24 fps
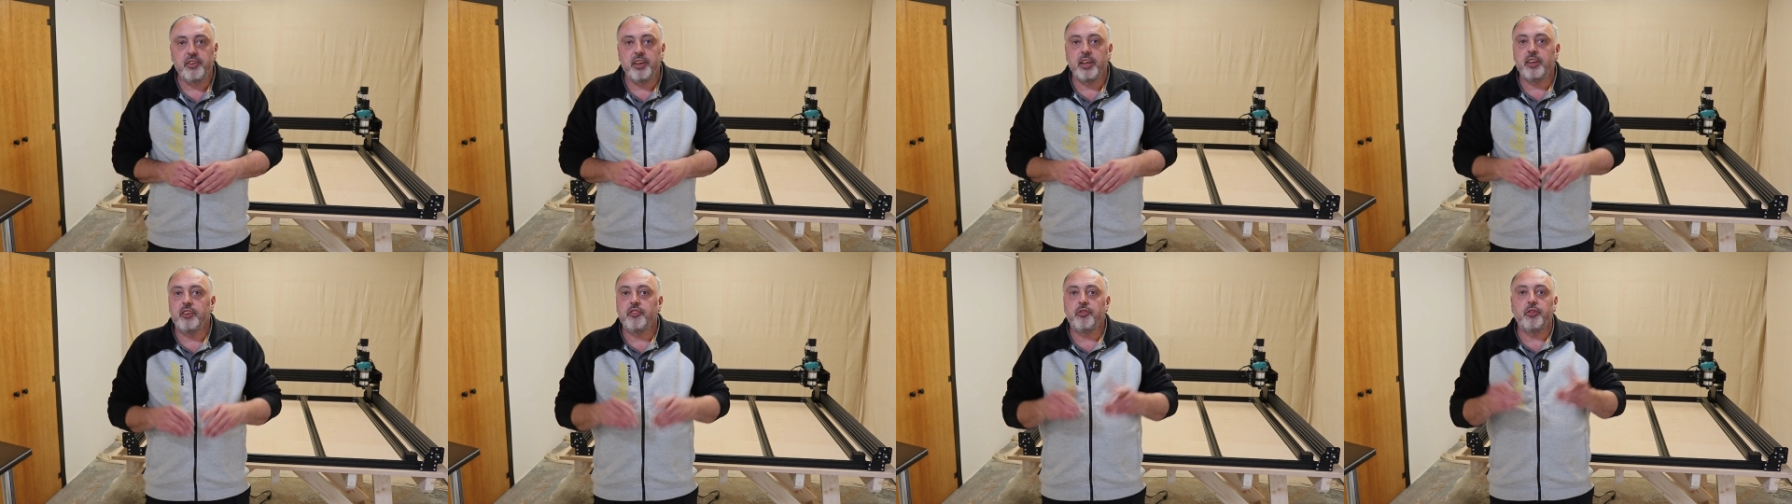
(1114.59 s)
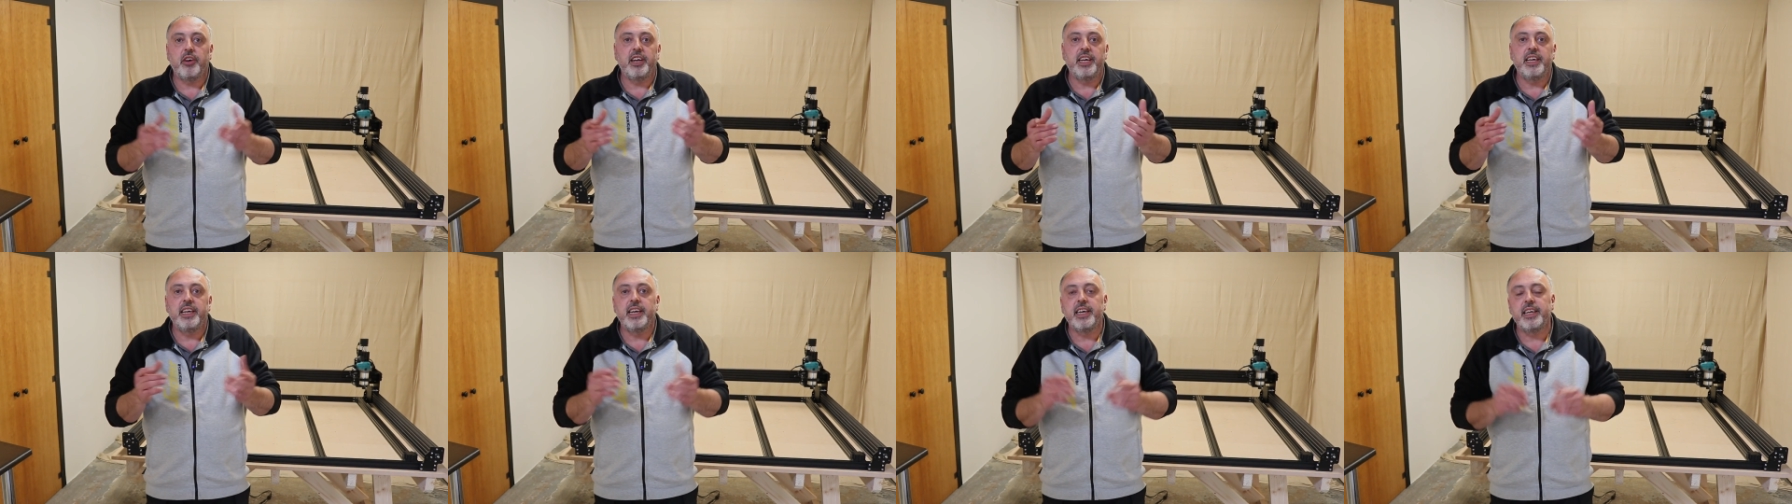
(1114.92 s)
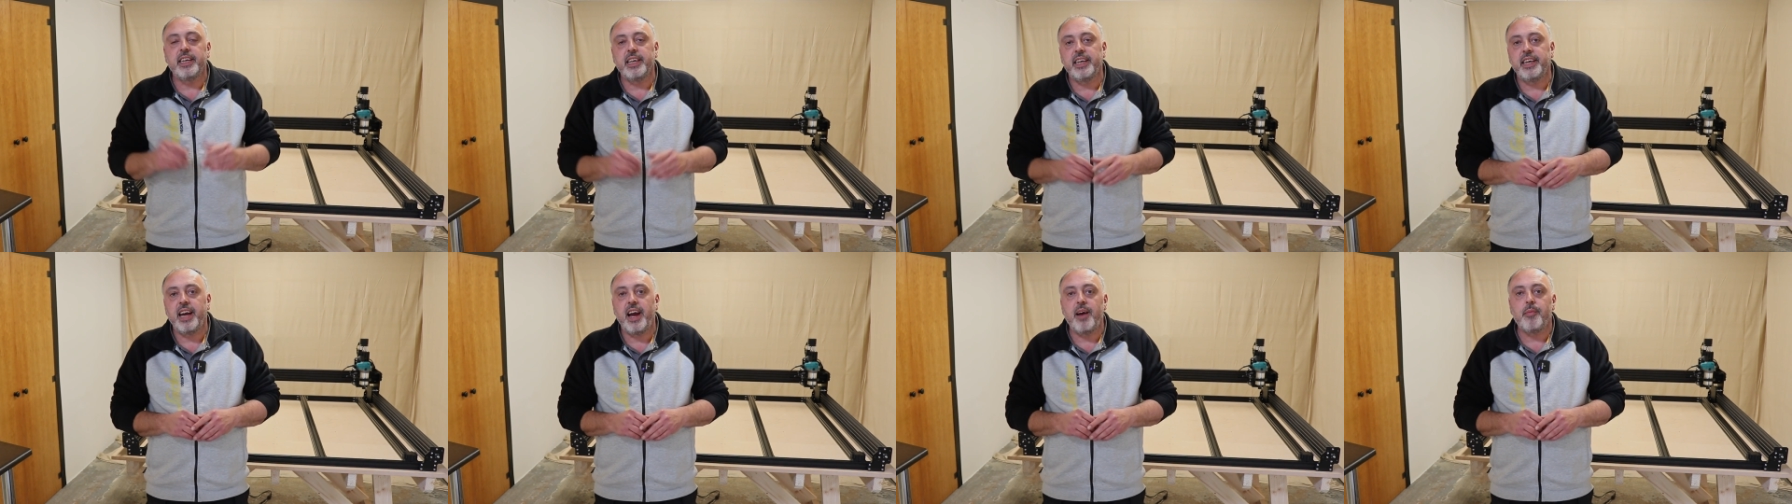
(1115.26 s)
to try and get
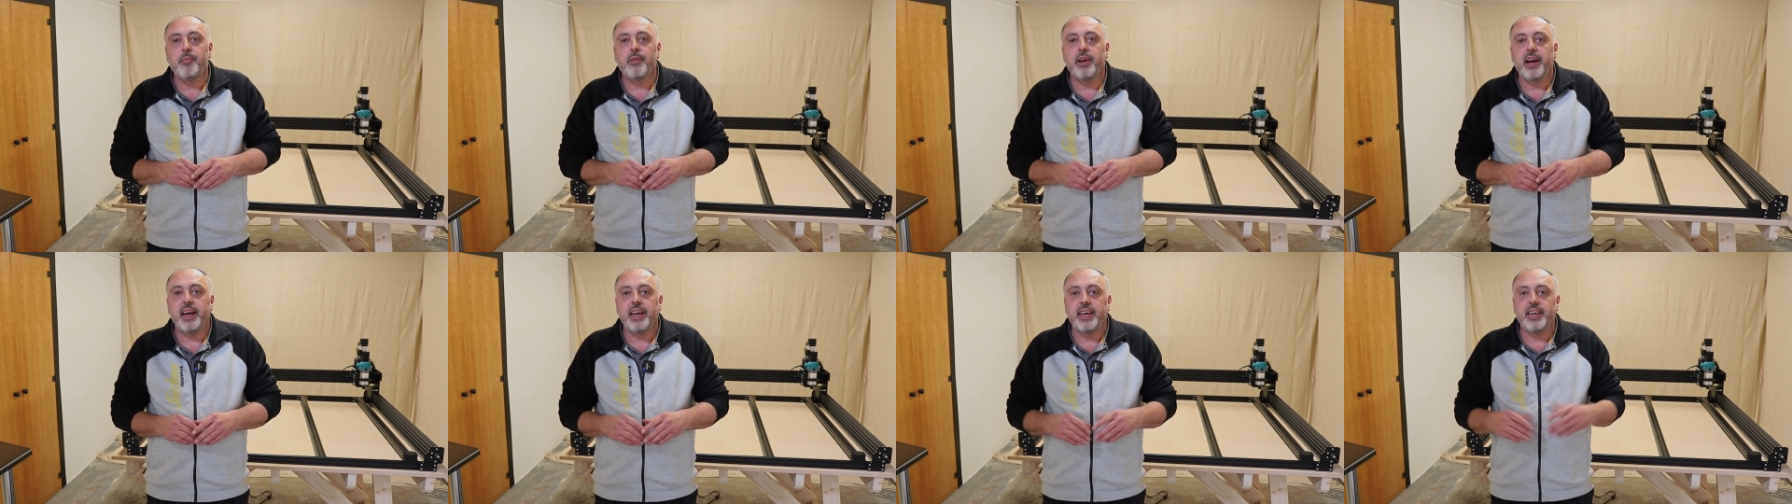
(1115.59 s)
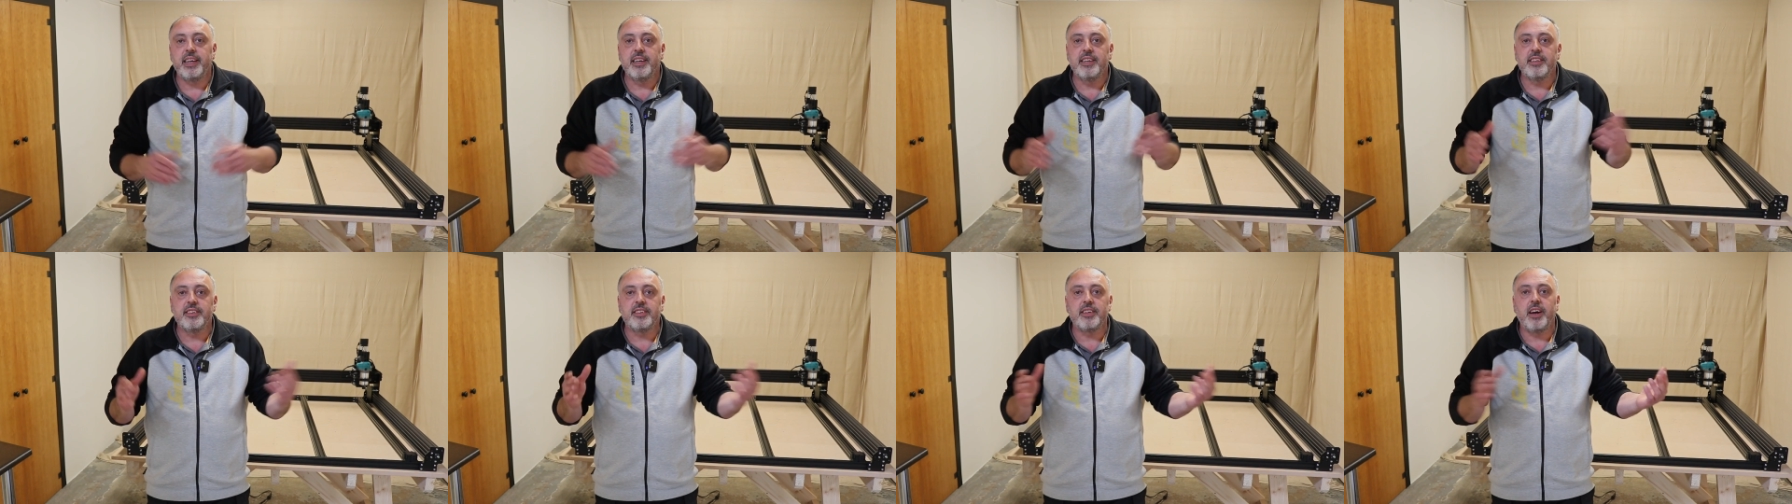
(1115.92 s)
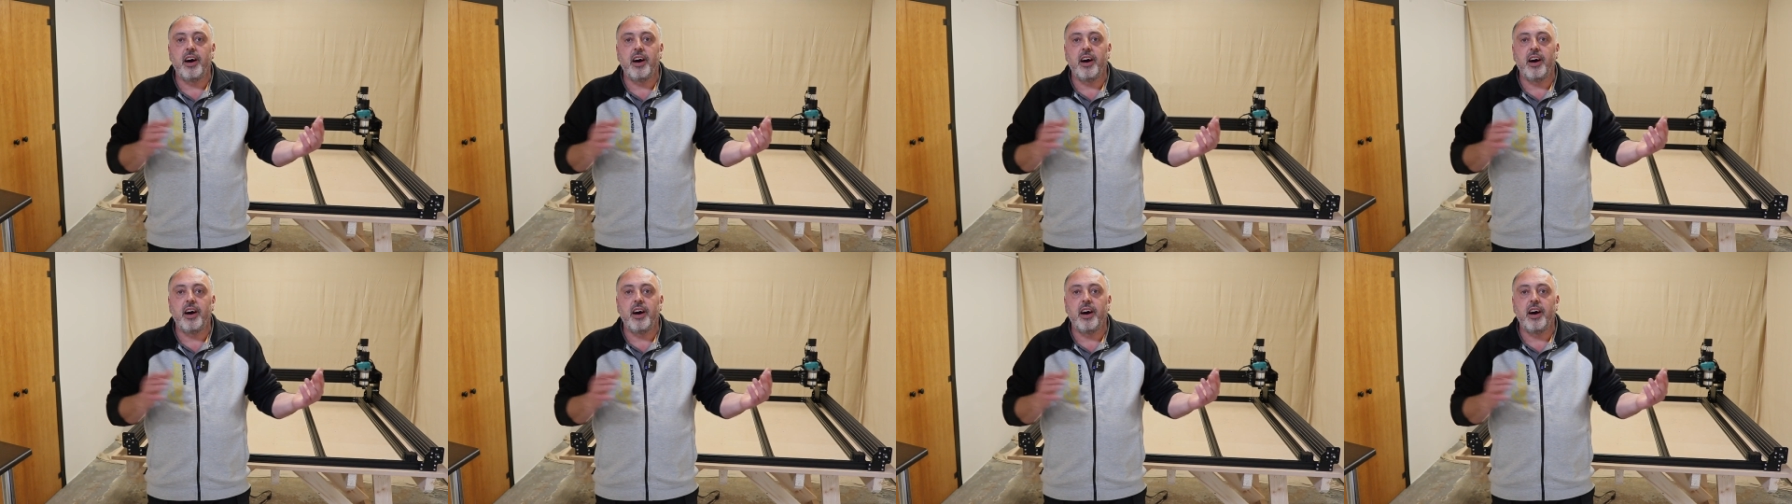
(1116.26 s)
the camera angles